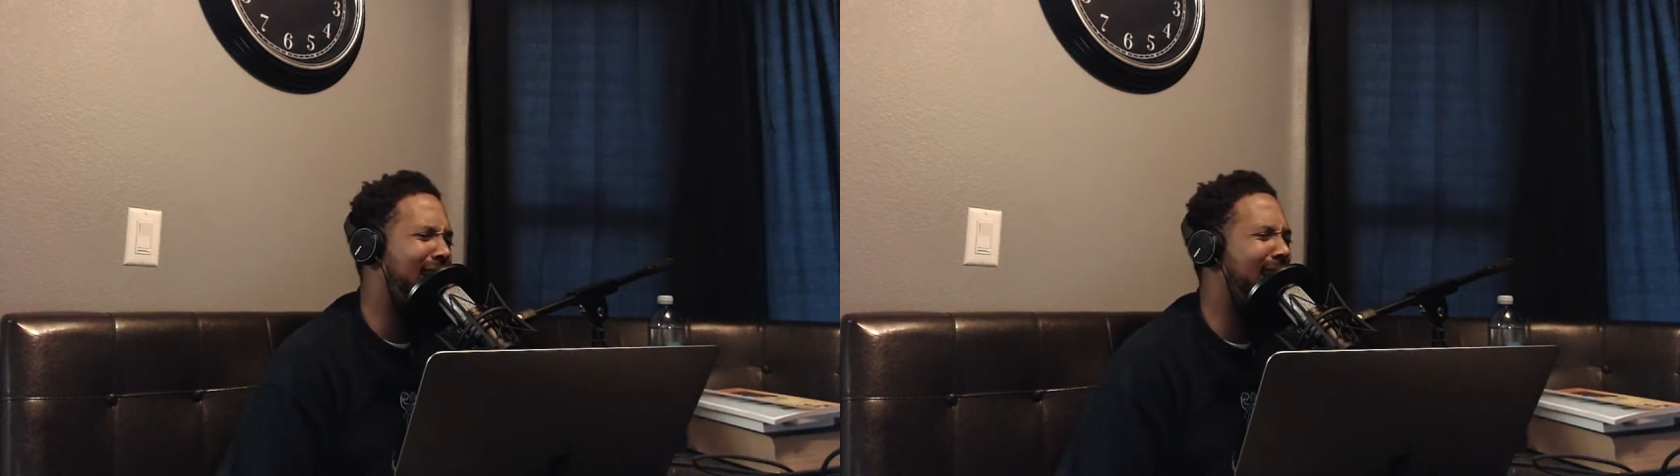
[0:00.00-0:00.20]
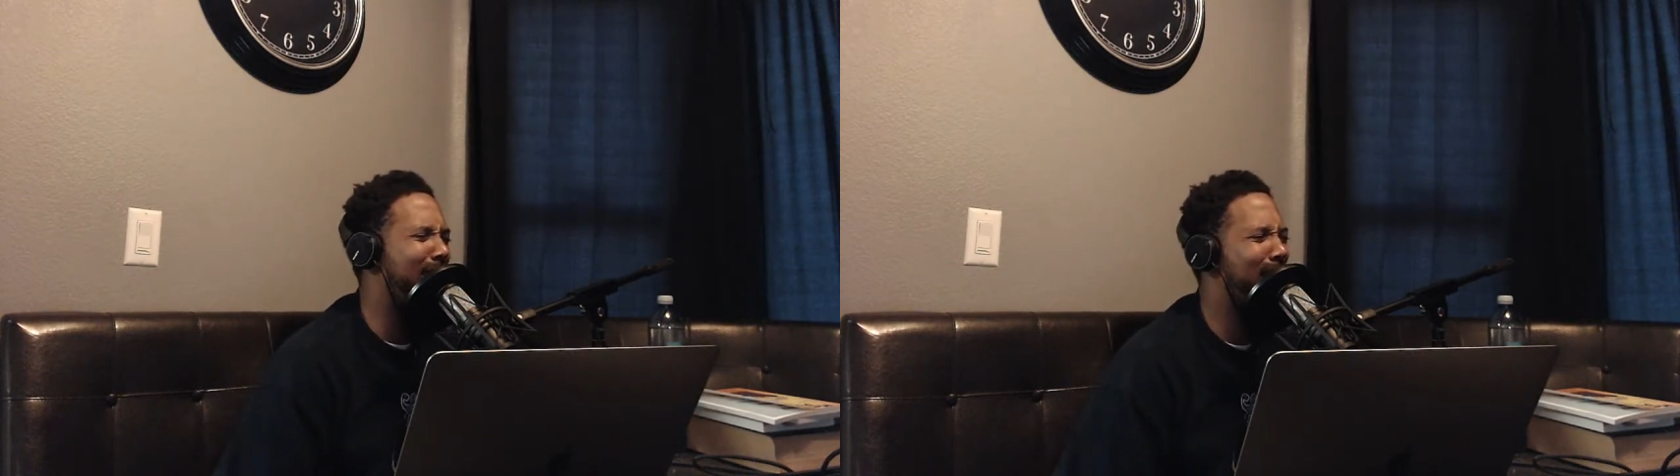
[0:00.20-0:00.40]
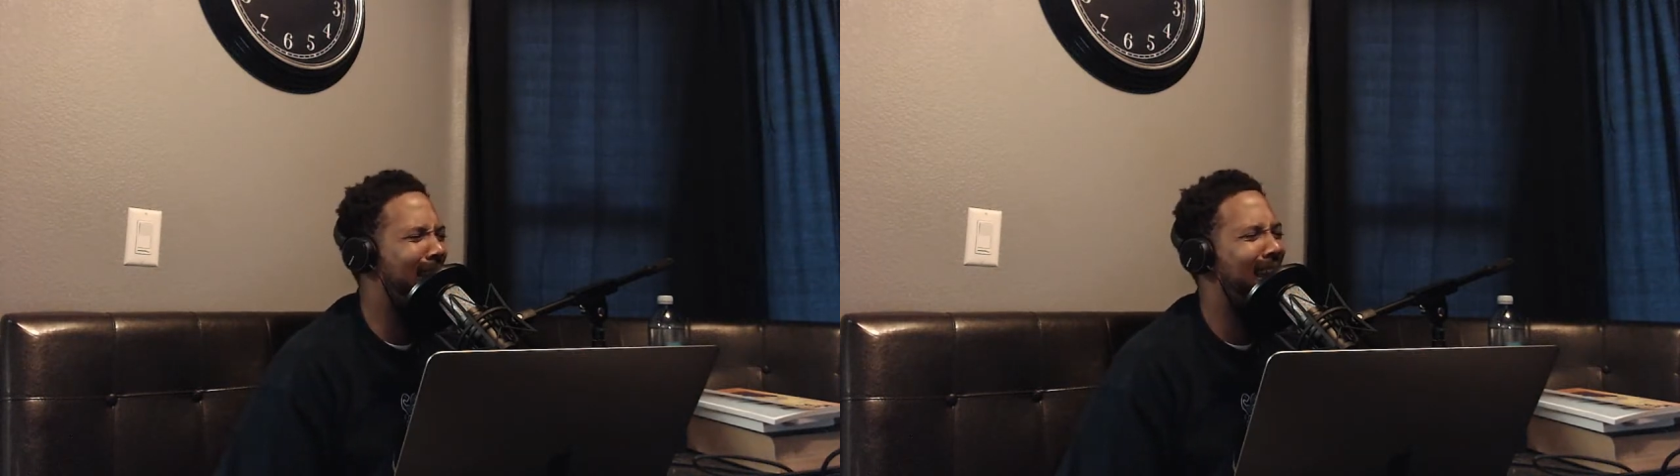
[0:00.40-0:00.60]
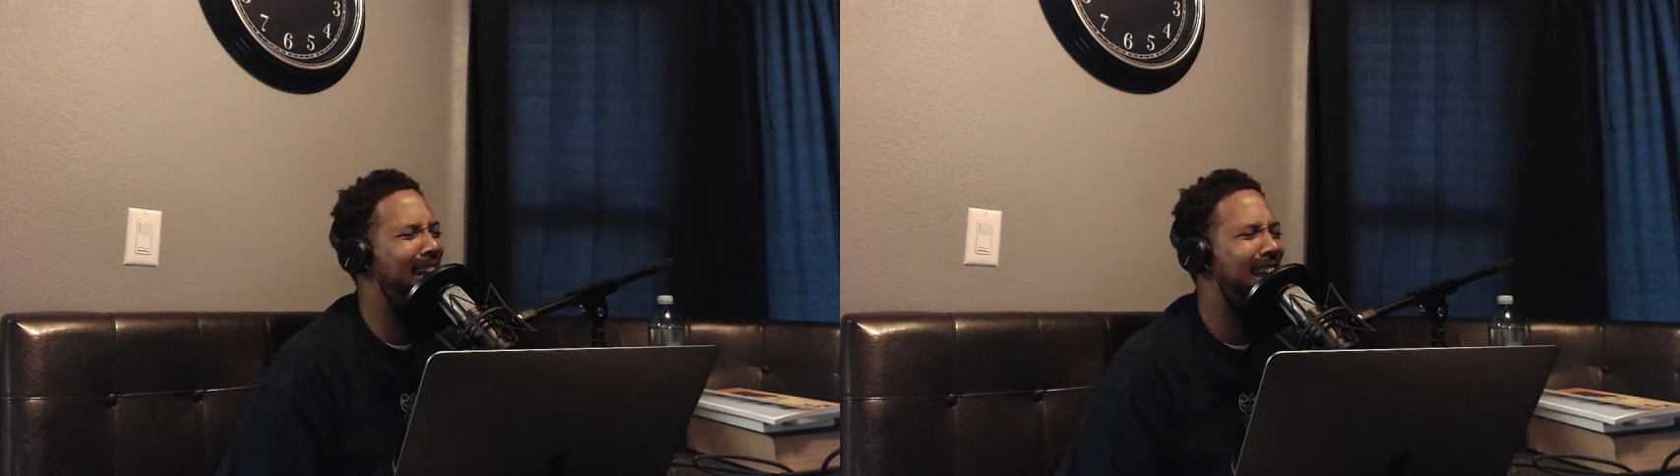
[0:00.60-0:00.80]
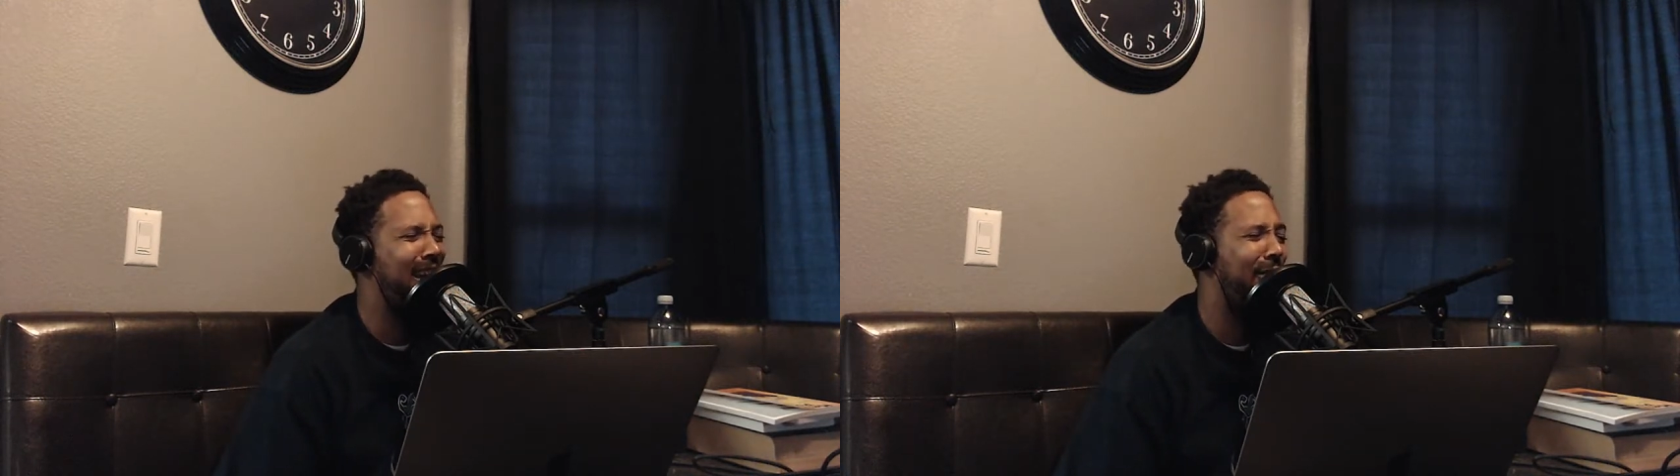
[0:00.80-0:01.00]
Like, man,
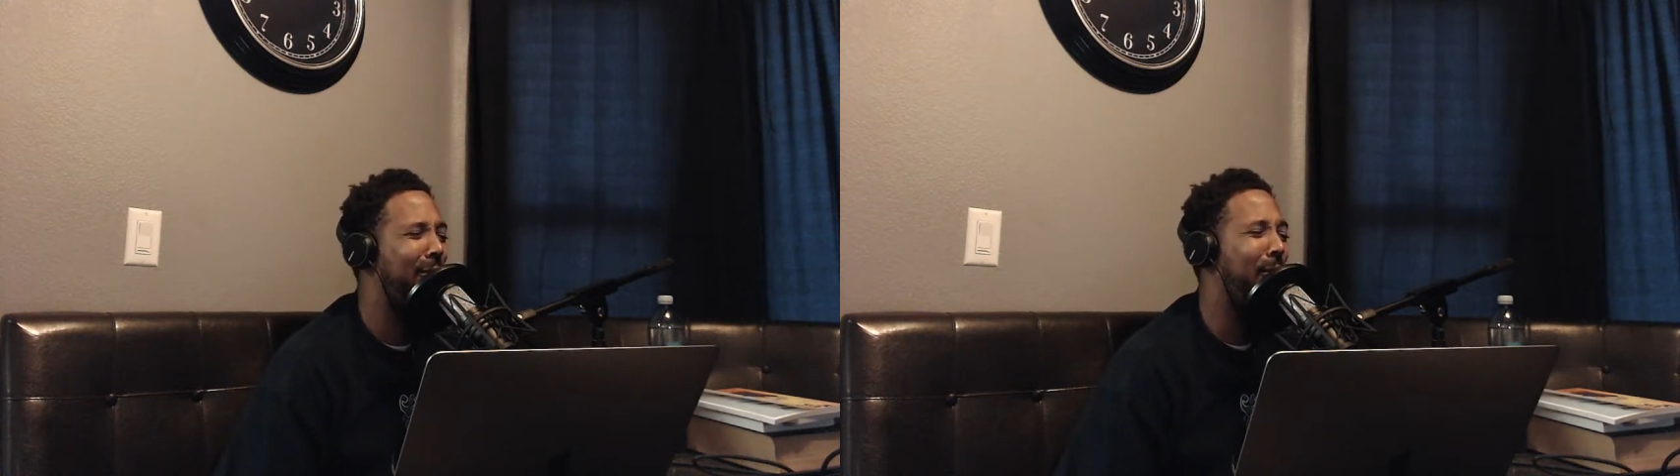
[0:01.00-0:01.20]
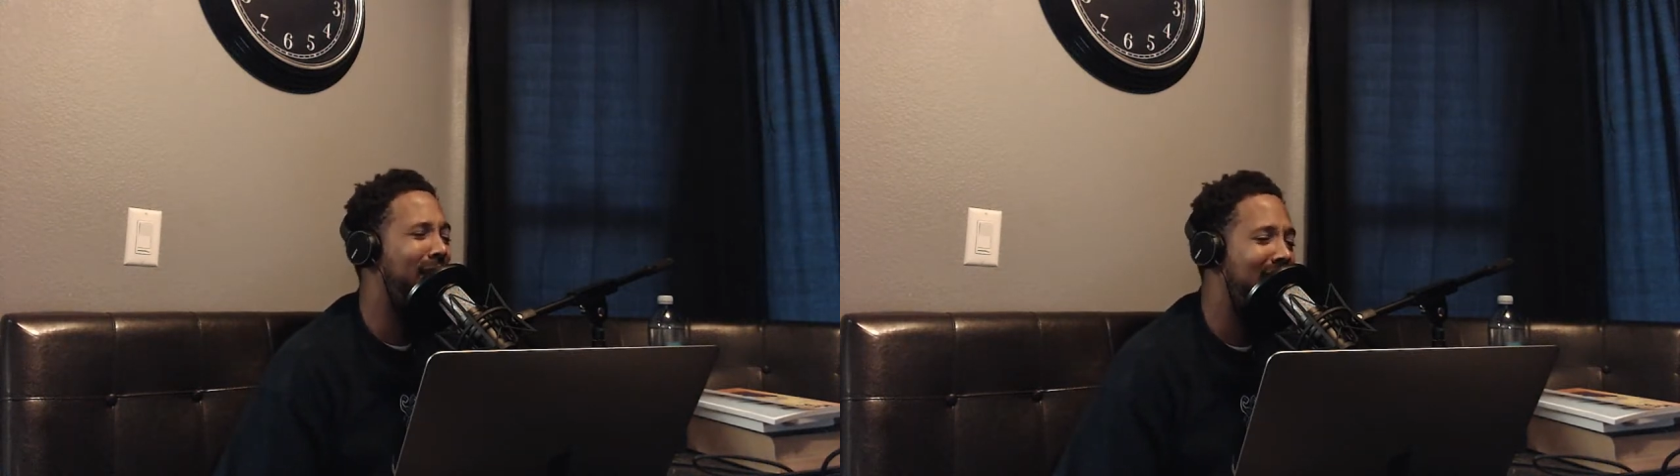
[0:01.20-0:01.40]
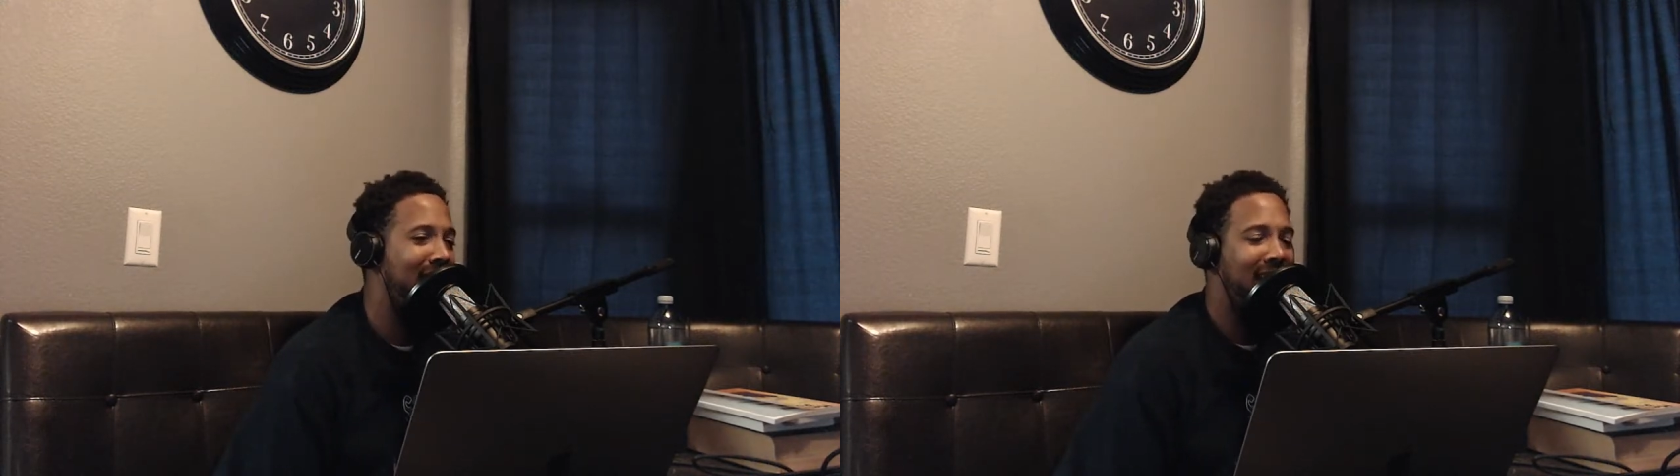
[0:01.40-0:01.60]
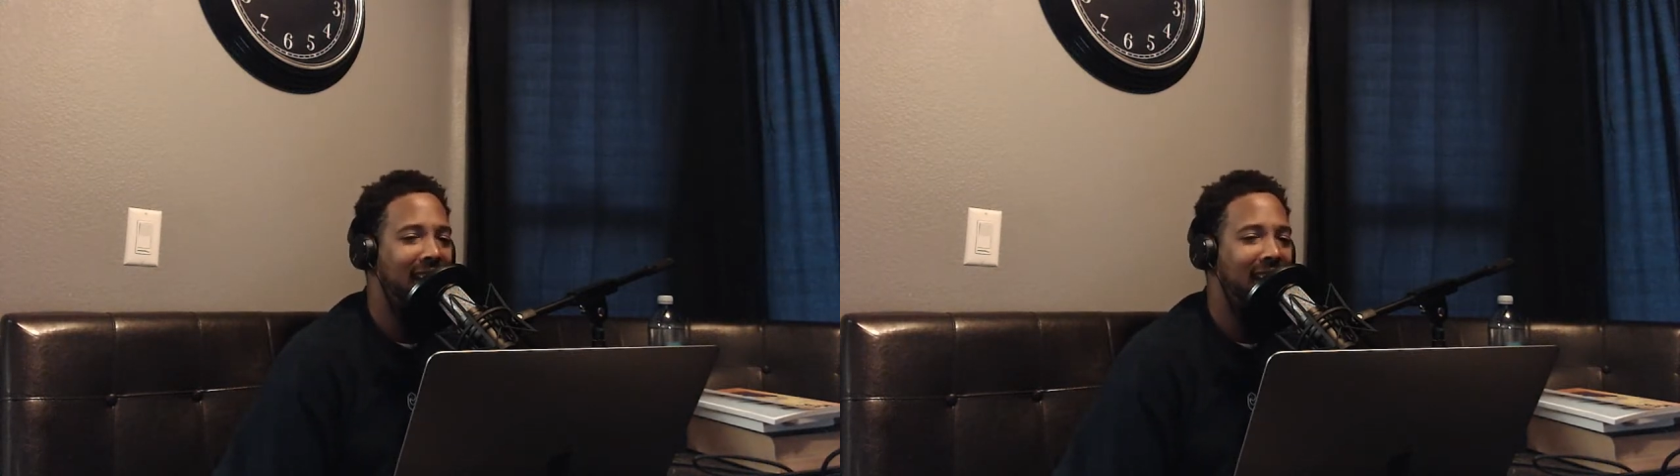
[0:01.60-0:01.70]
nigga, what?